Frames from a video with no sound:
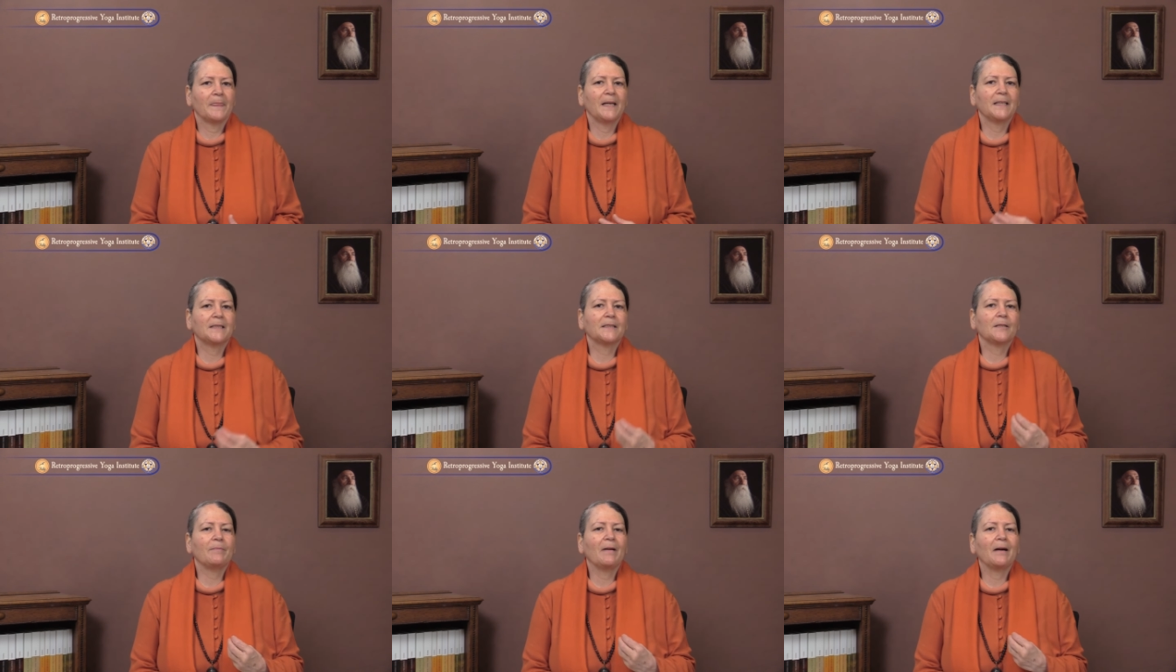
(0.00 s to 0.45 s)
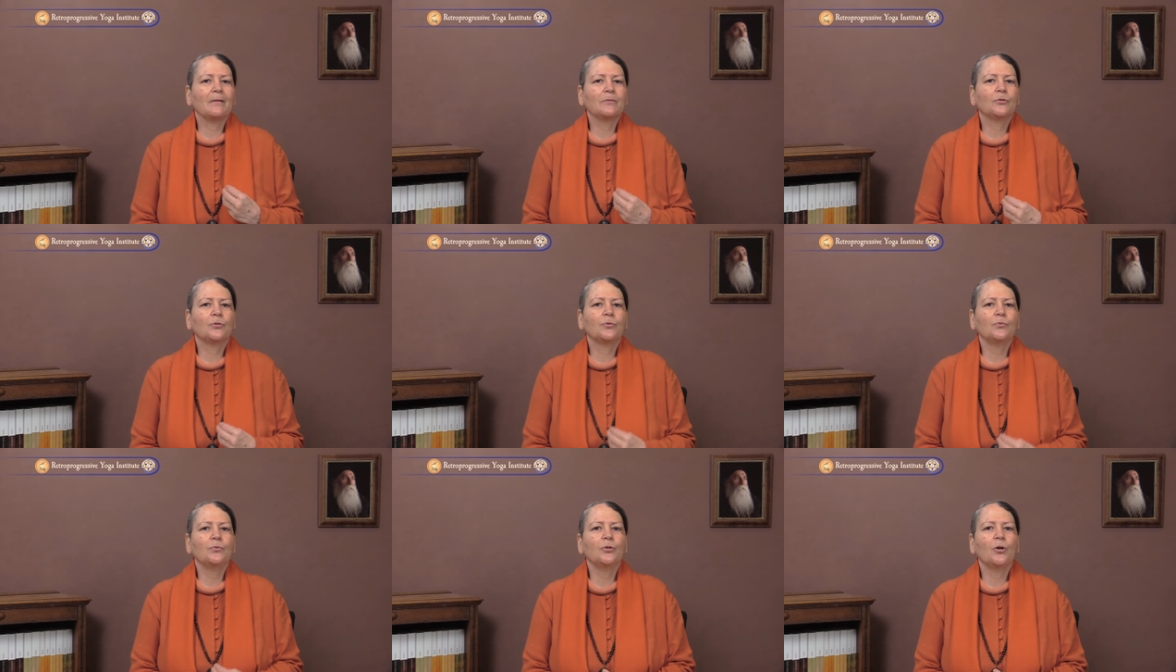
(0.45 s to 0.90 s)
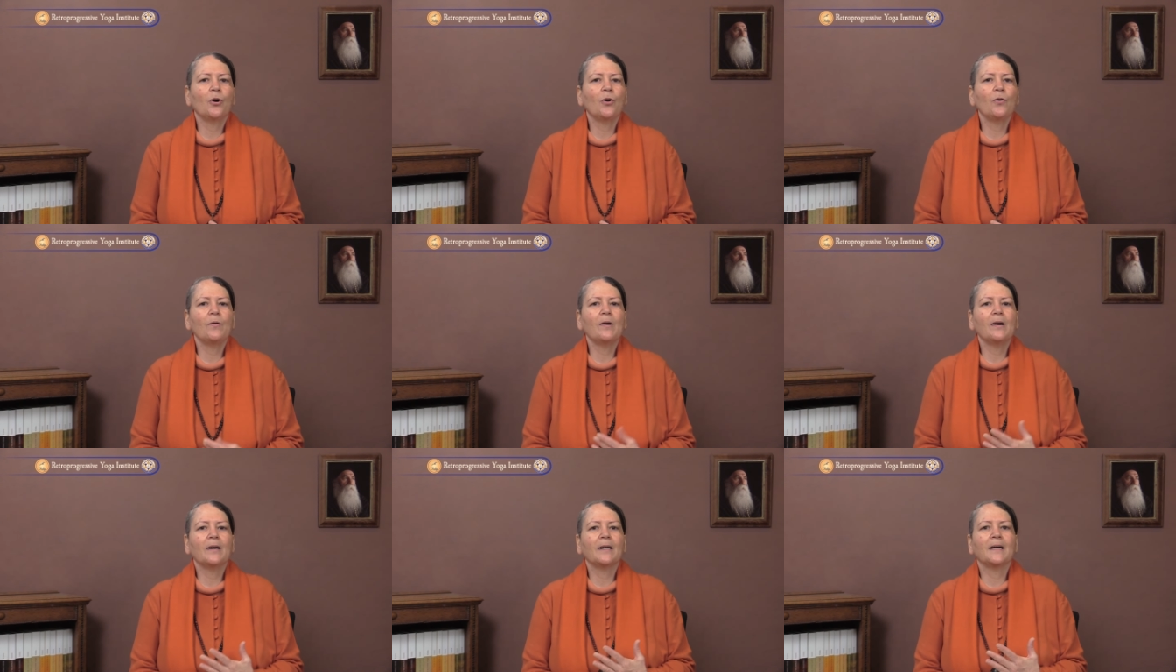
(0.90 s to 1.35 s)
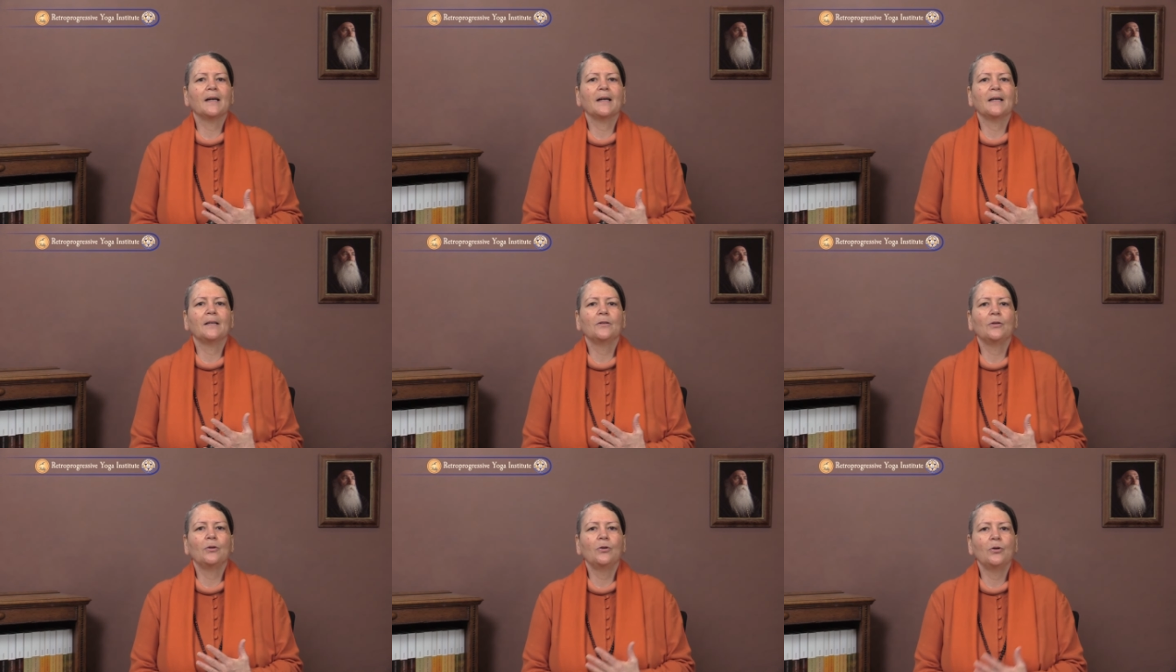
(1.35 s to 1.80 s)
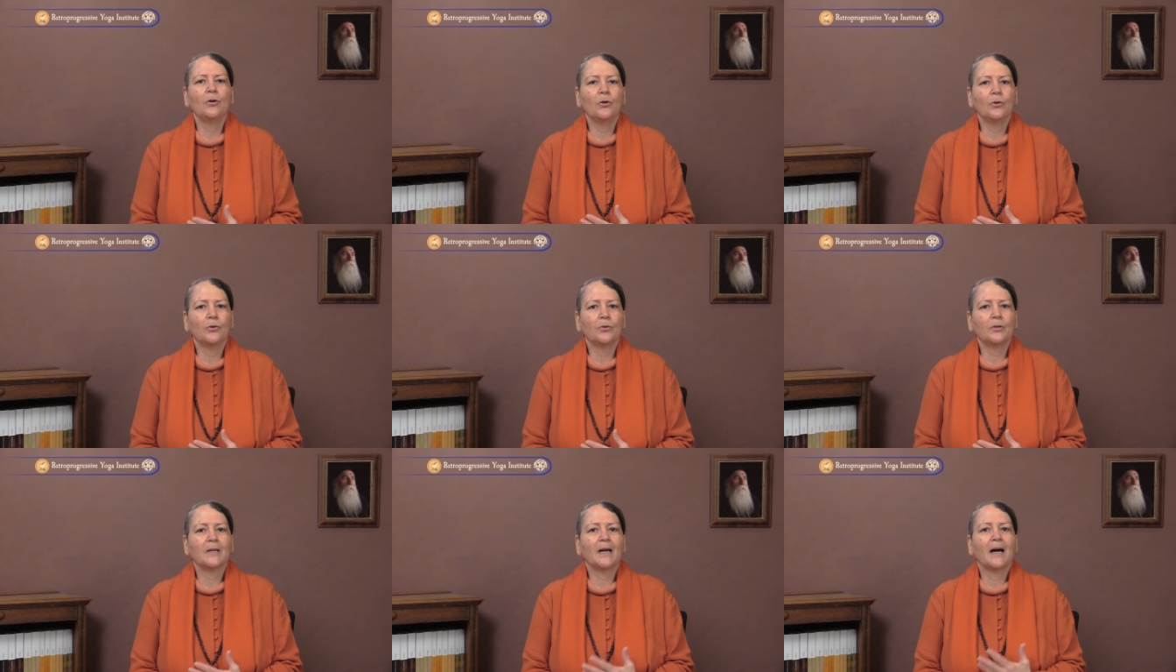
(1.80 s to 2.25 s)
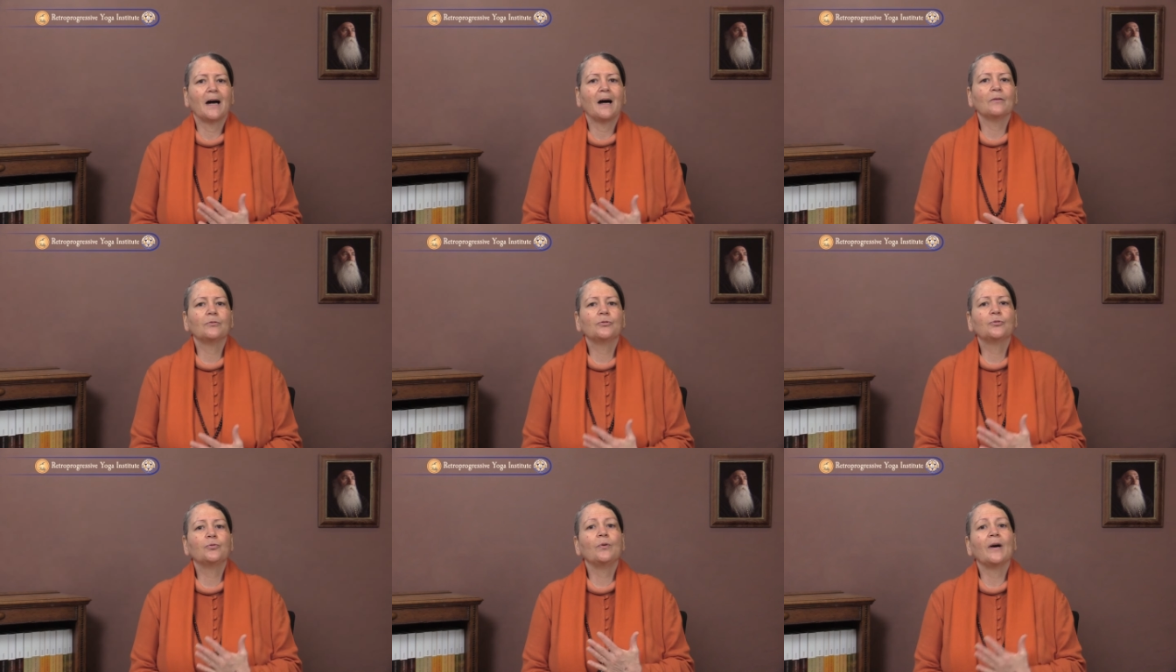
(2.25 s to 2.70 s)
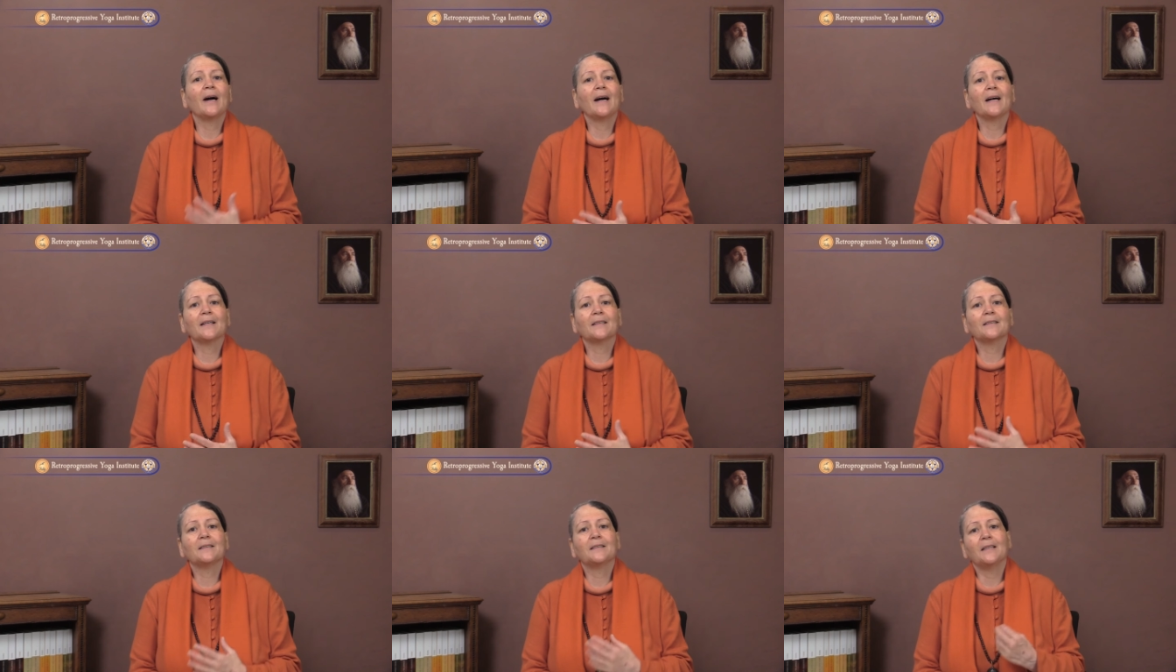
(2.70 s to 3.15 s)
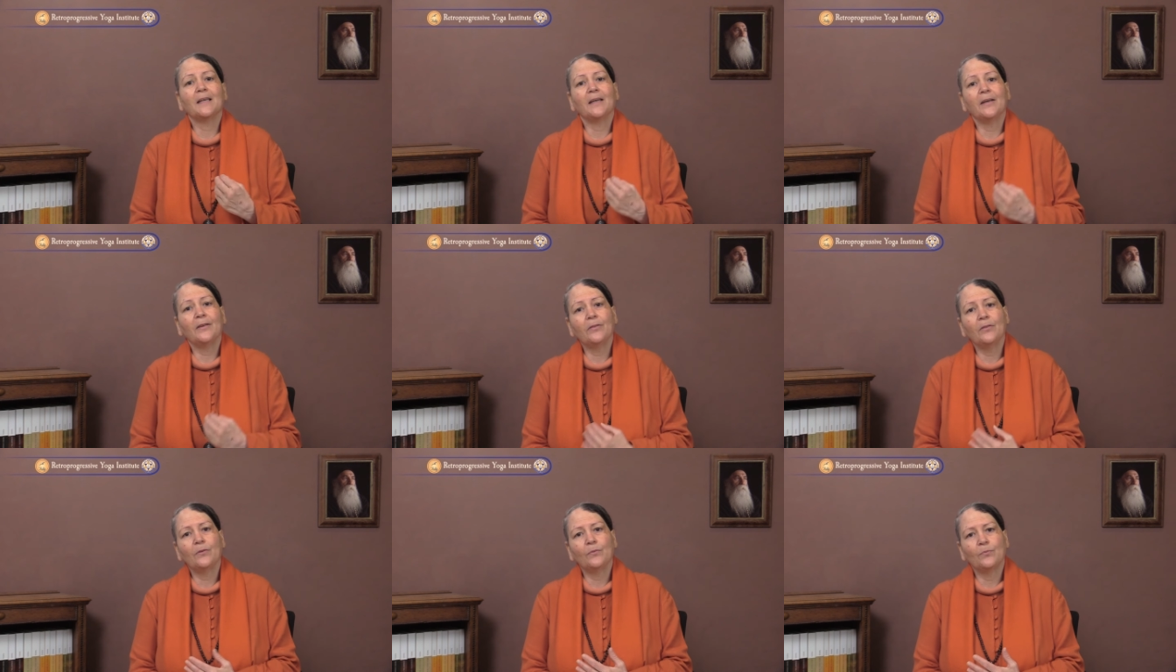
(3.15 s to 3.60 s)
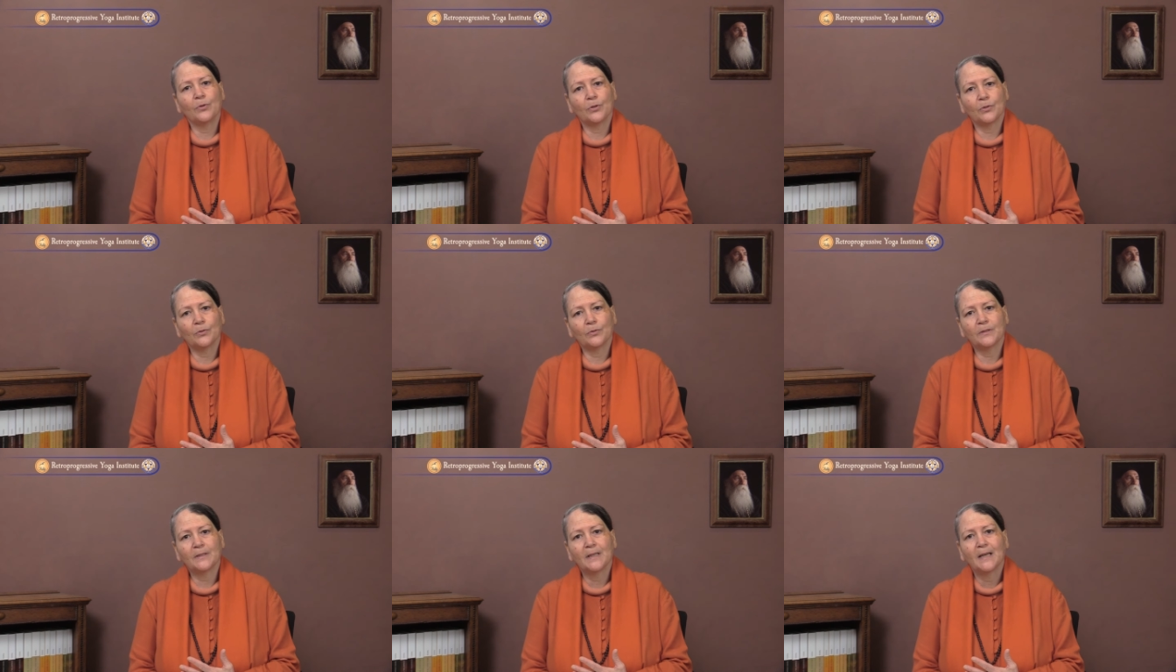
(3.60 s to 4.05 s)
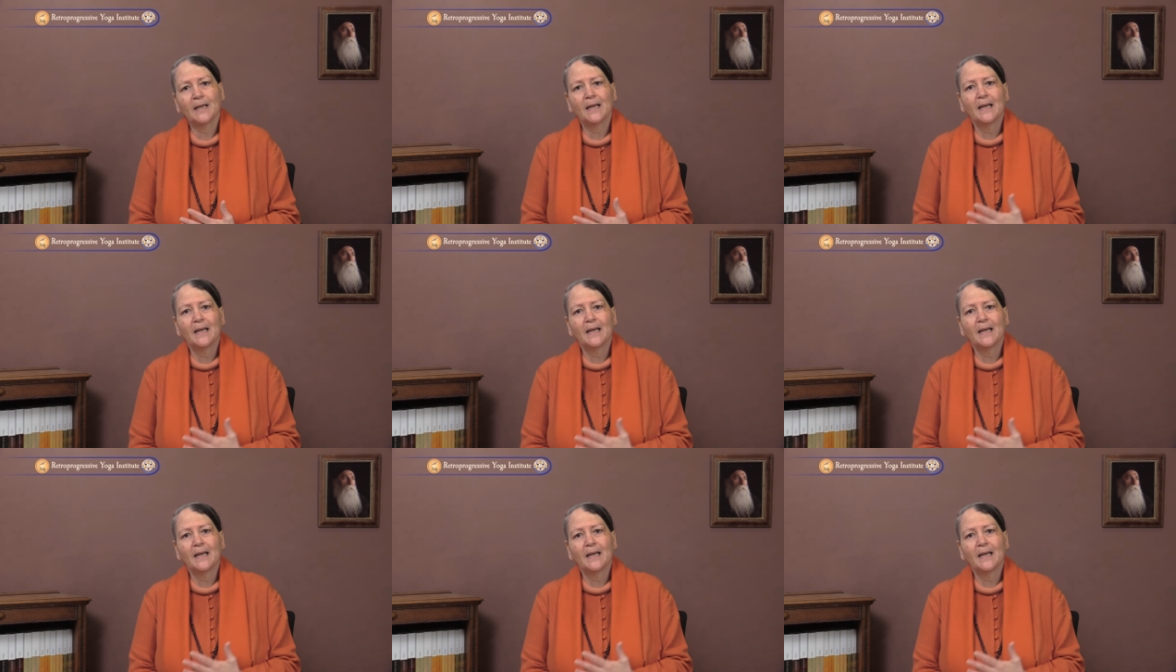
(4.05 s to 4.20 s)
it's about to know and learn how to act in the world